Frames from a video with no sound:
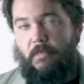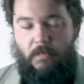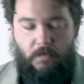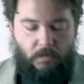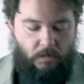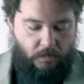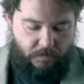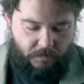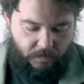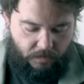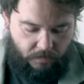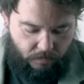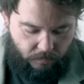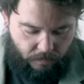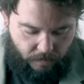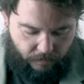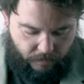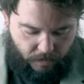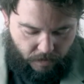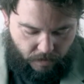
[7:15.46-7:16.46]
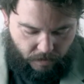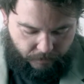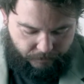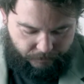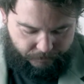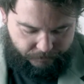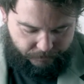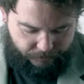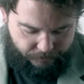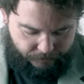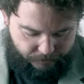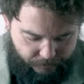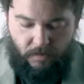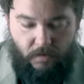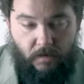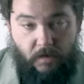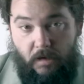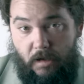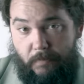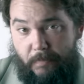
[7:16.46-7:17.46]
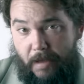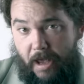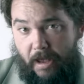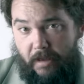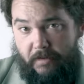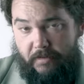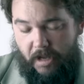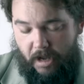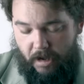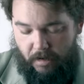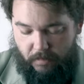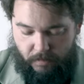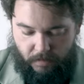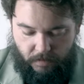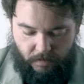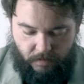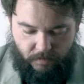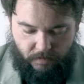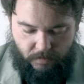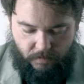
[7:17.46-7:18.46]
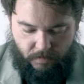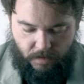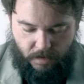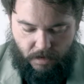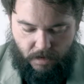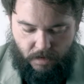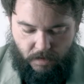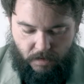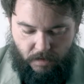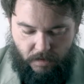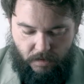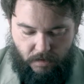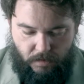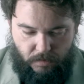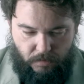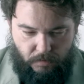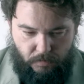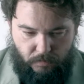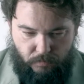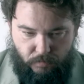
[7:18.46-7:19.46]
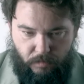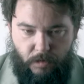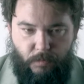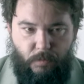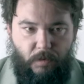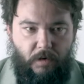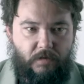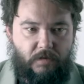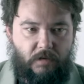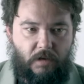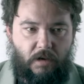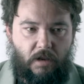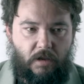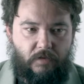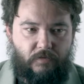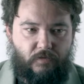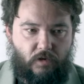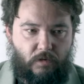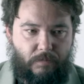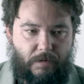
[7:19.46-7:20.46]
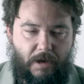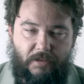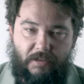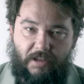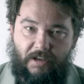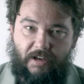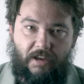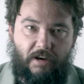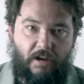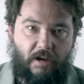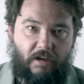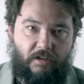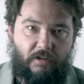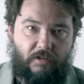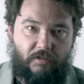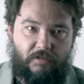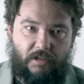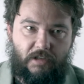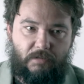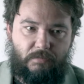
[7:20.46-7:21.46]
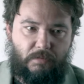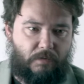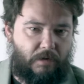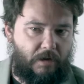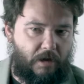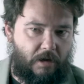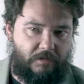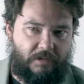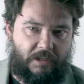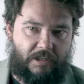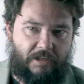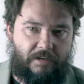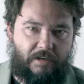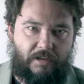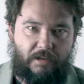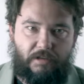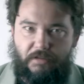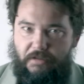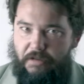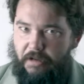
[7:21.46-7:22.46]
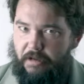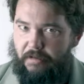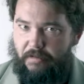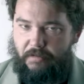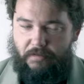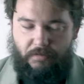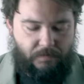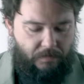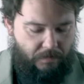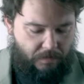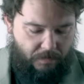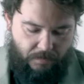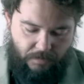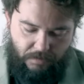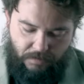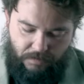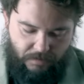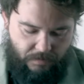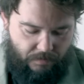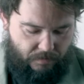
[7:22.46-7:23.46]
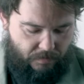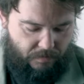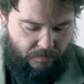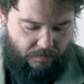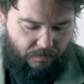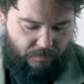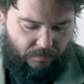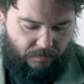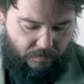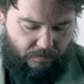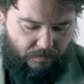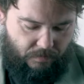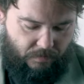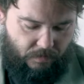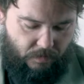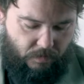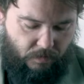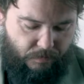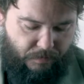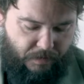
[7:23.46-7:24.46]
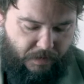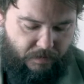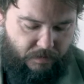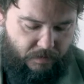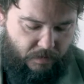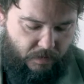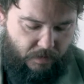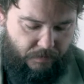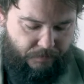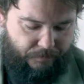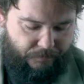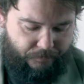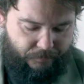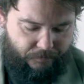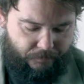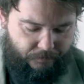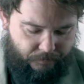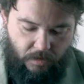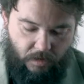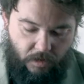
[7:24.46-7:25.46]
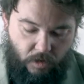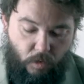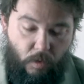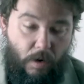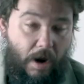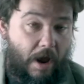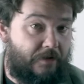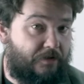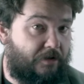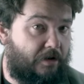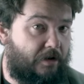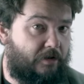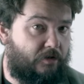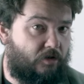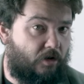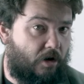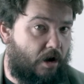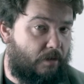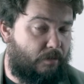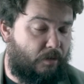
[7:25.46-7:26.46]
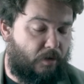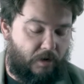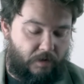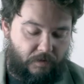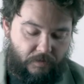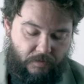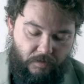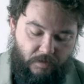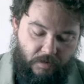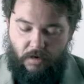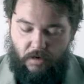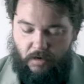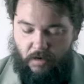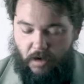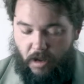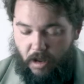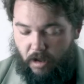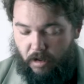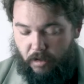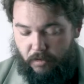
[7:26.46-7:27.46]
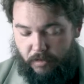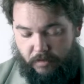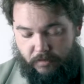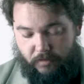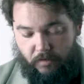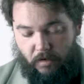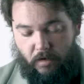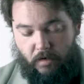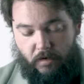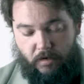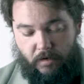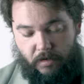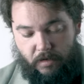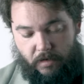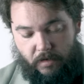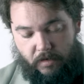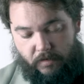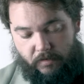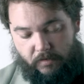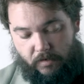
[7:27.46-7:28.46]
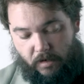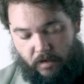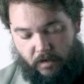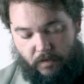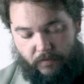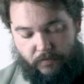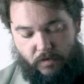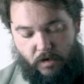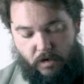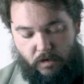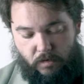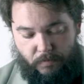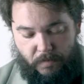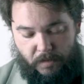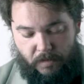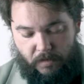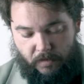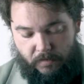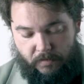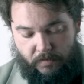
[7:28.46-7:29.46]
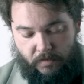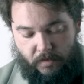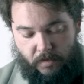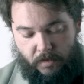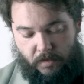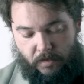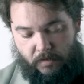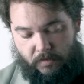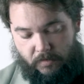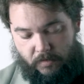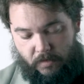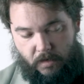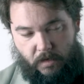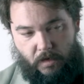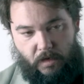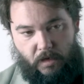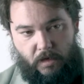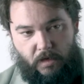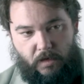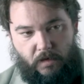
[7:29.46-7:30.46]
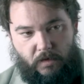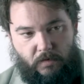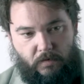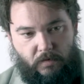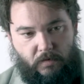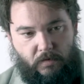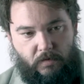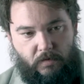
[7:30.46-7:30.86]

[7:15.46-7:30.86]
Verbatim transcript: Learn something new every day. Command Tower, a reprint in a format that cannot use it, but we all needed it, so no complaints there. Crashing Drawbridge. Now, this card is of note because it is a